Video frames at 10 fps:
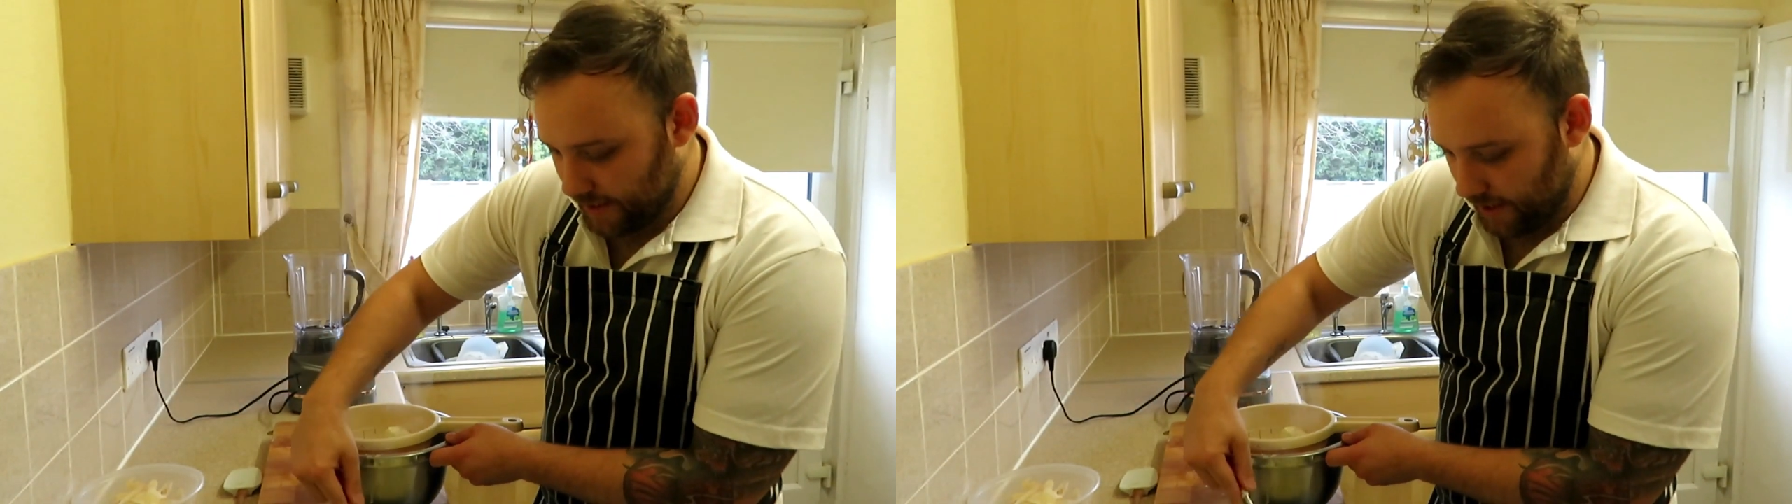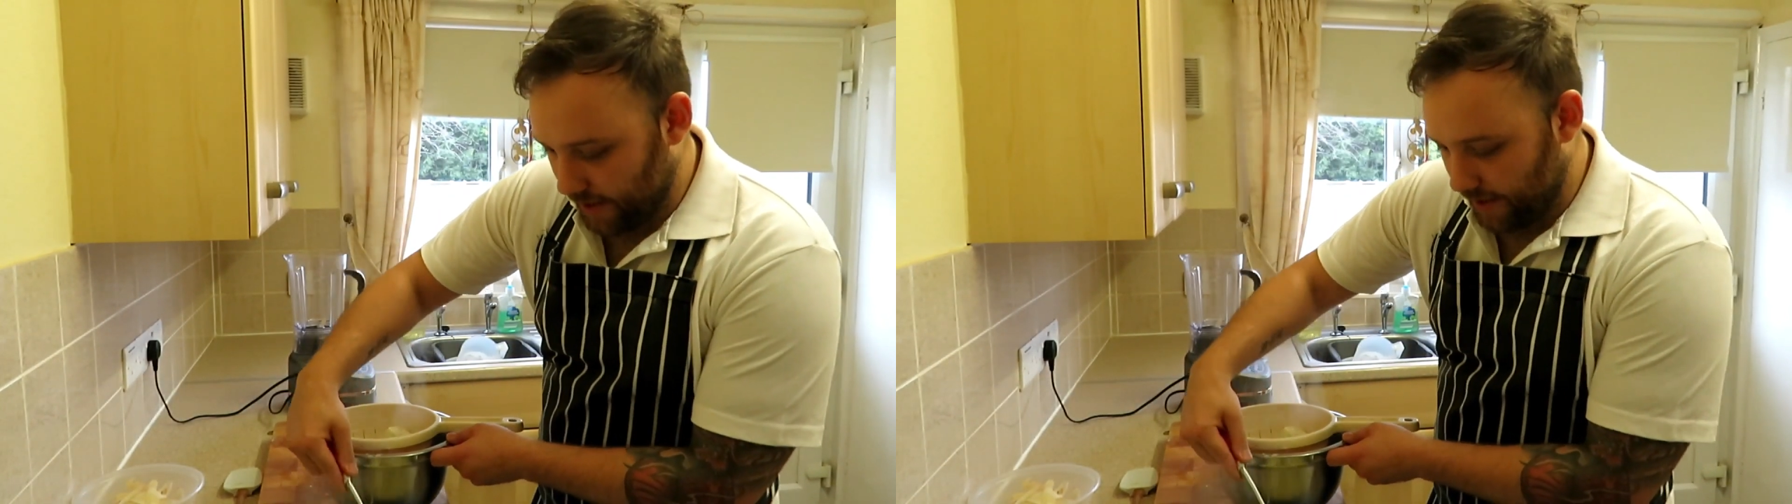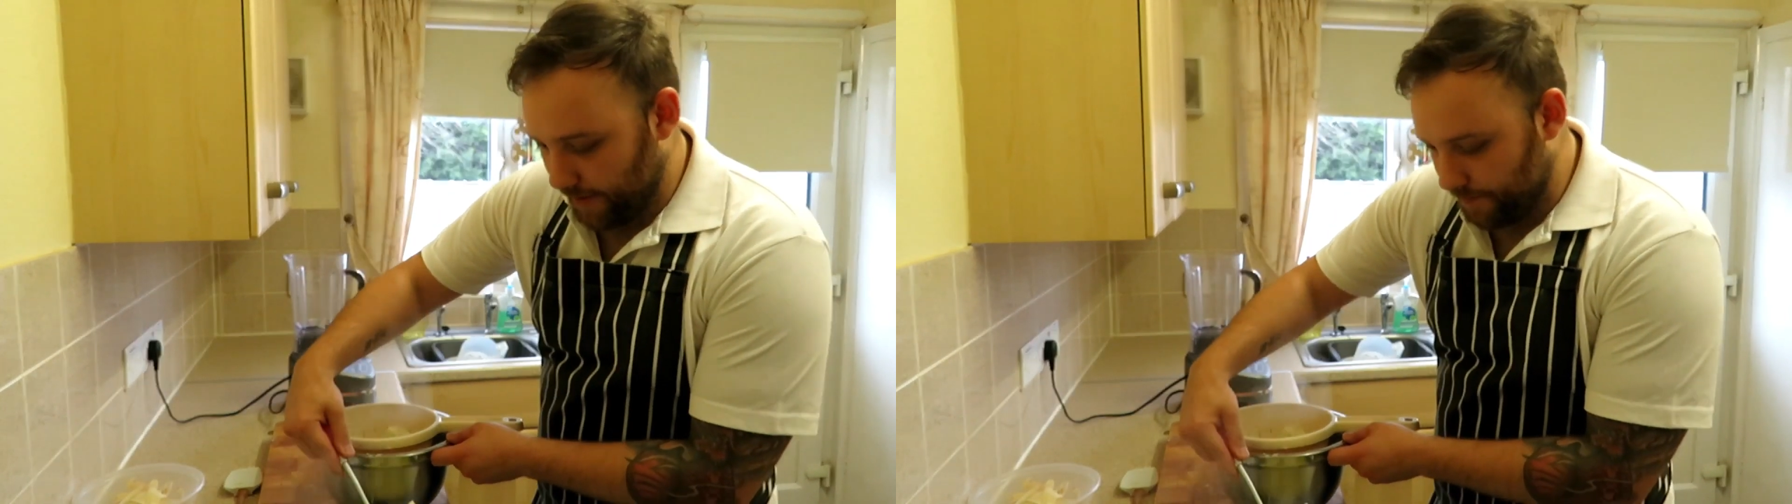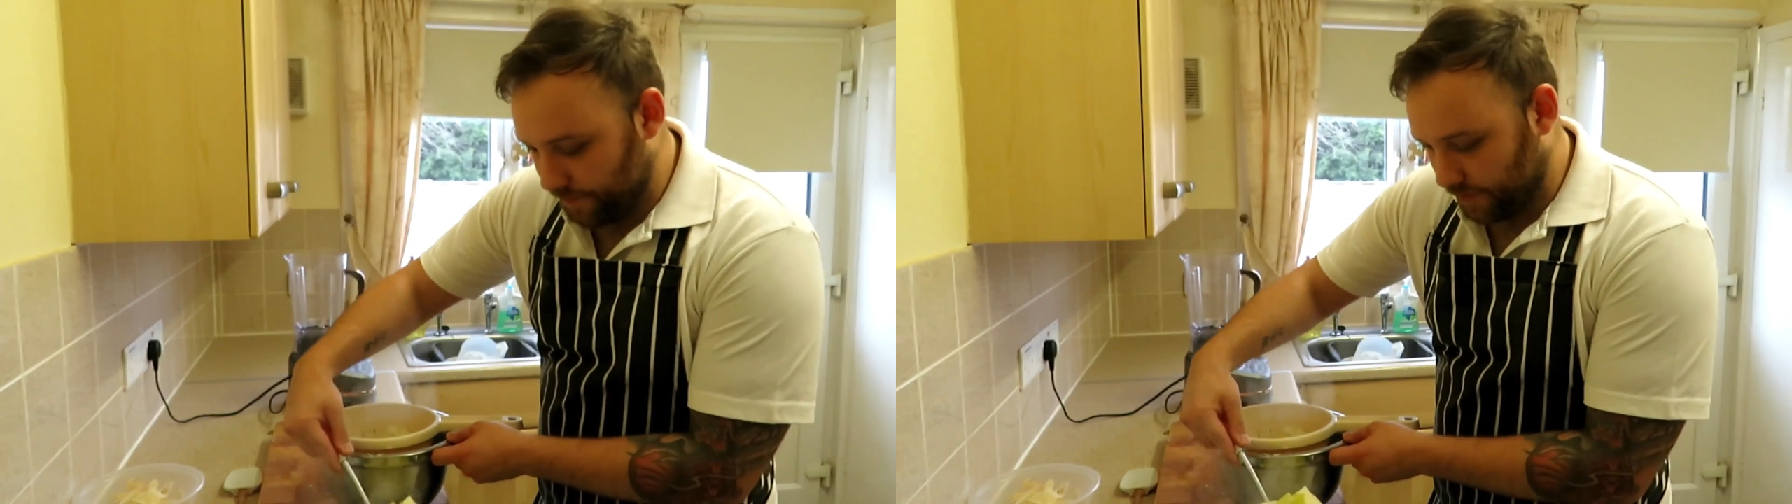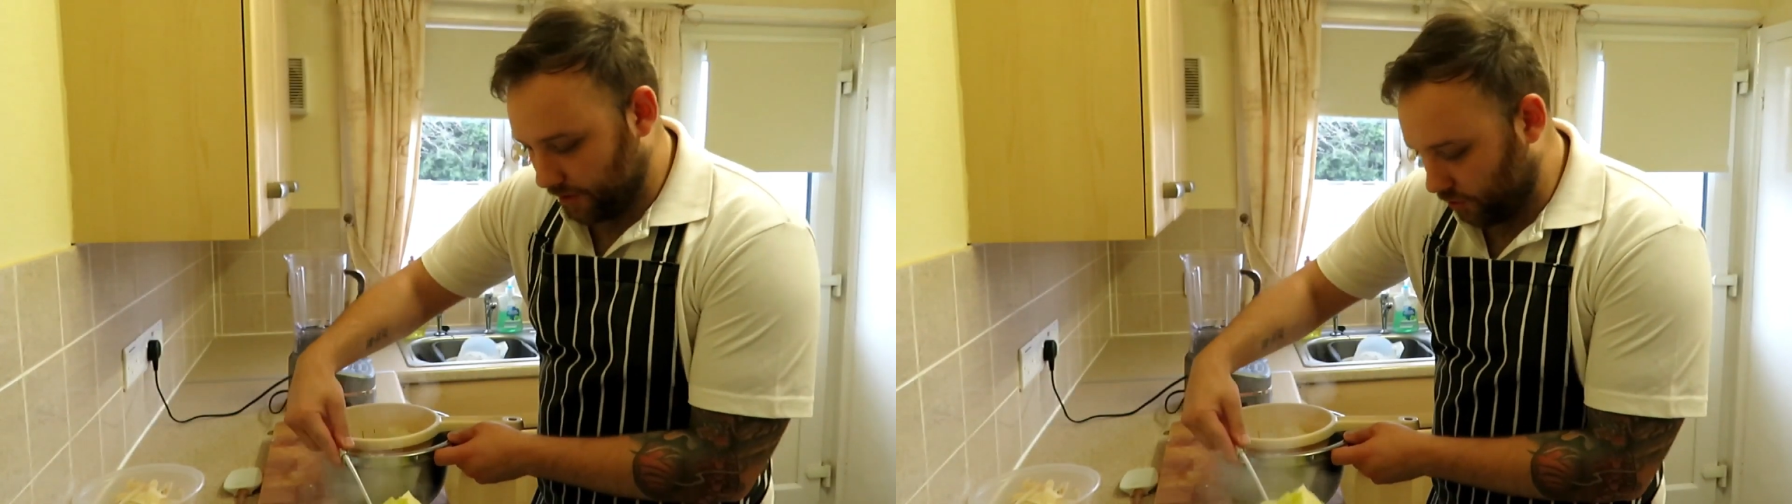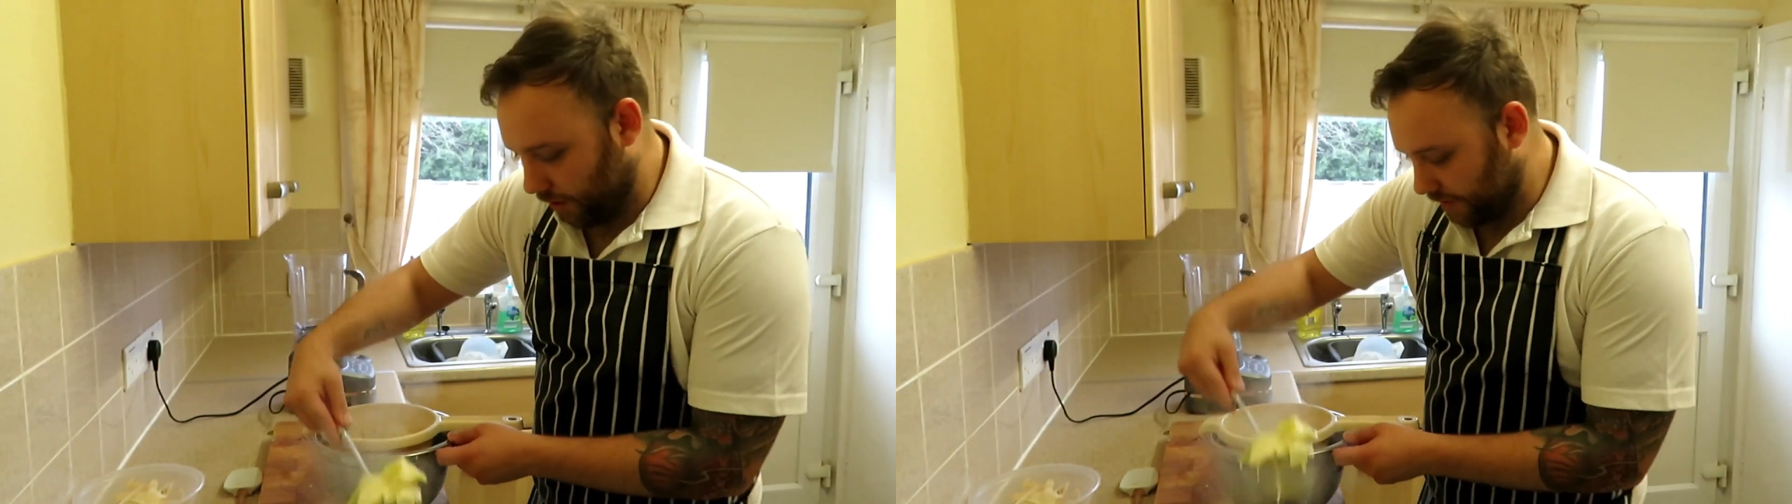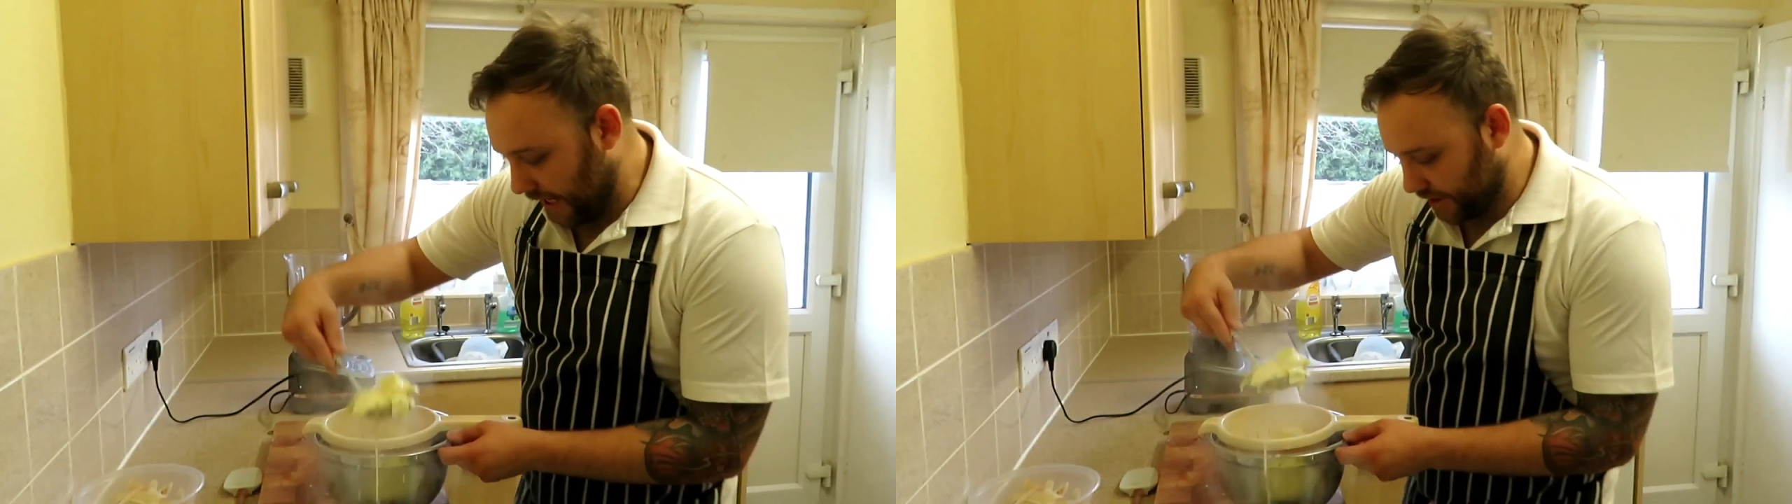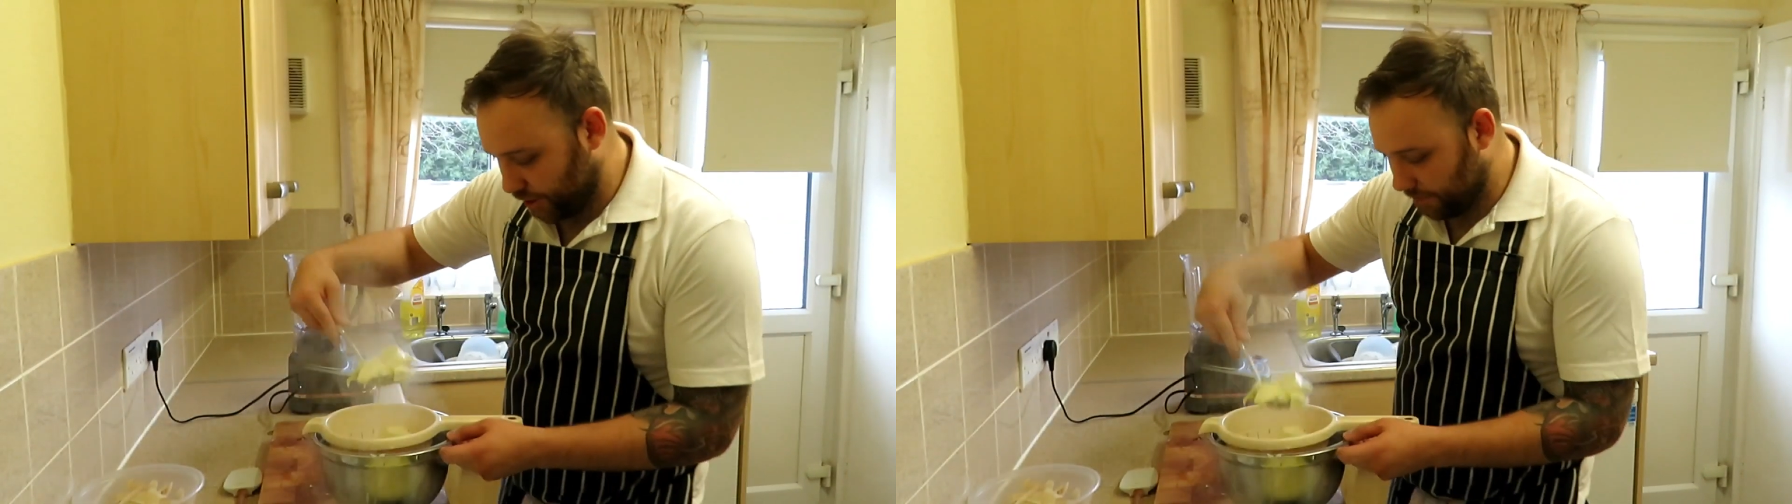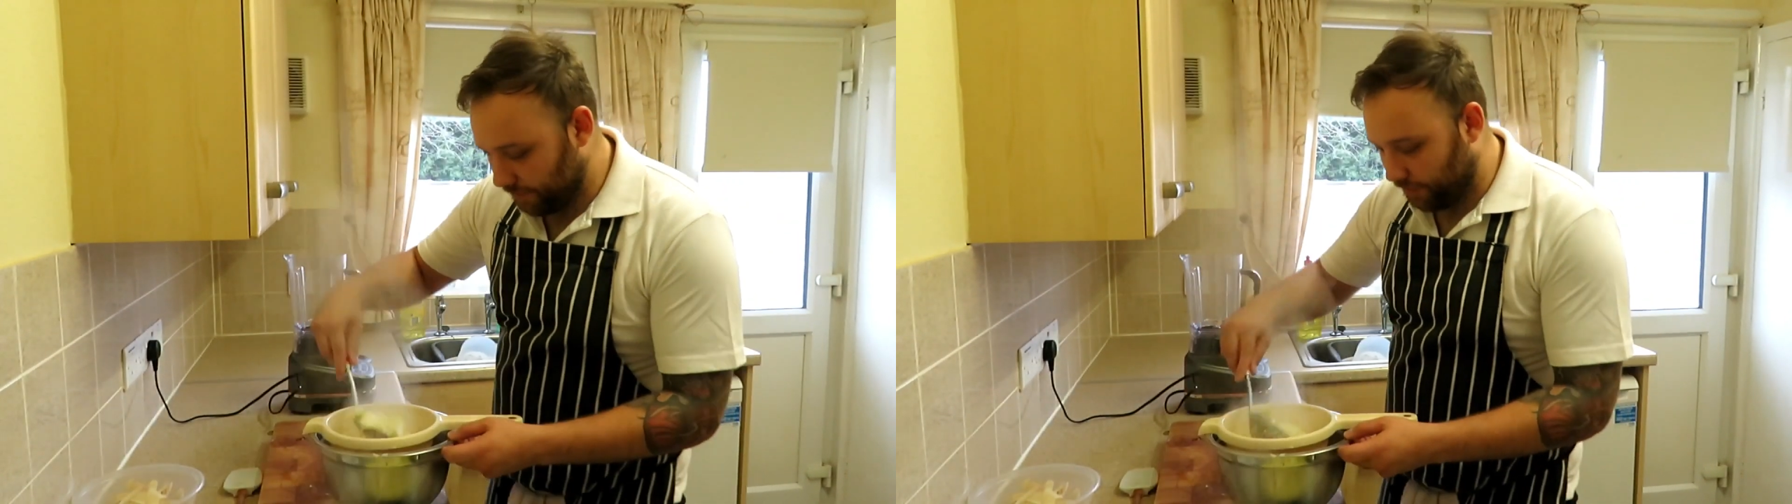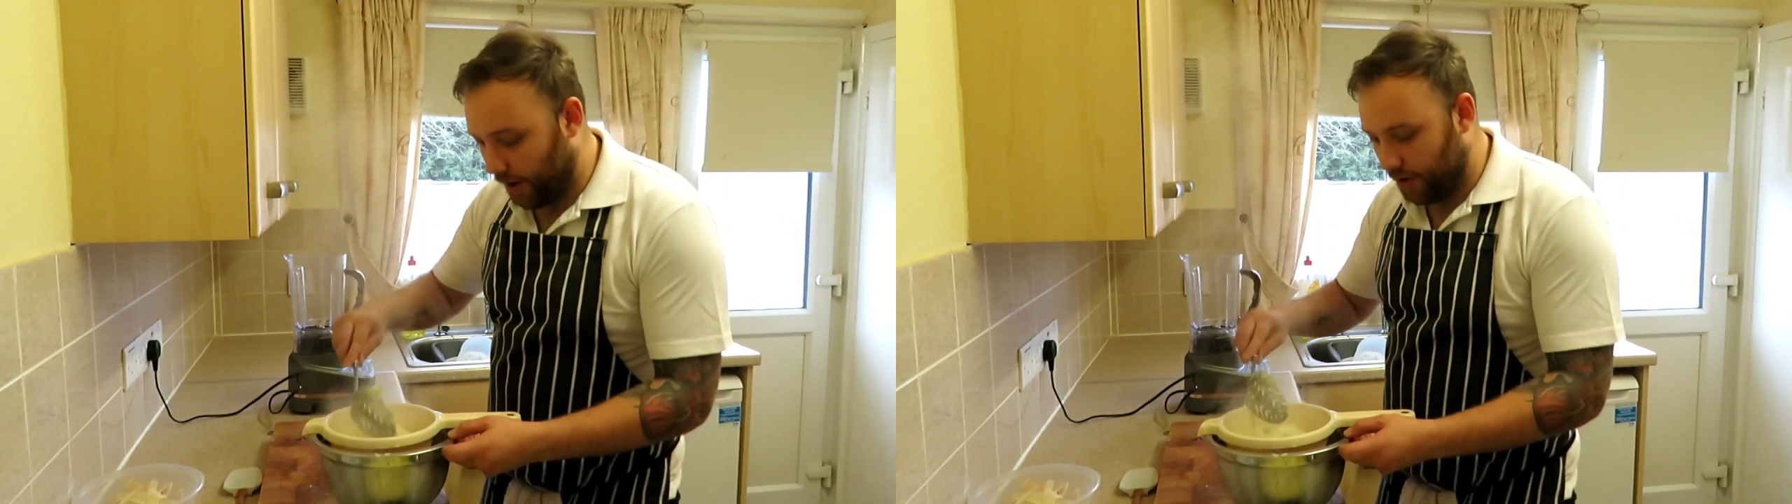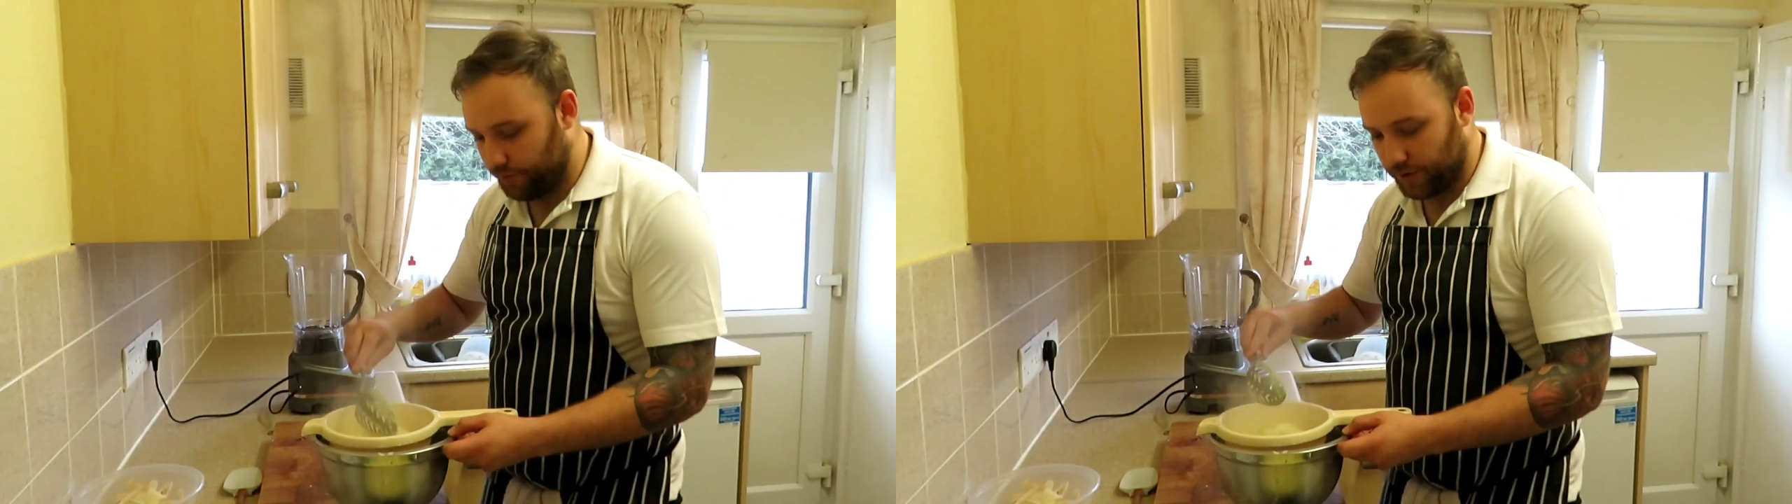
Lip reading: So I'll catch you in 5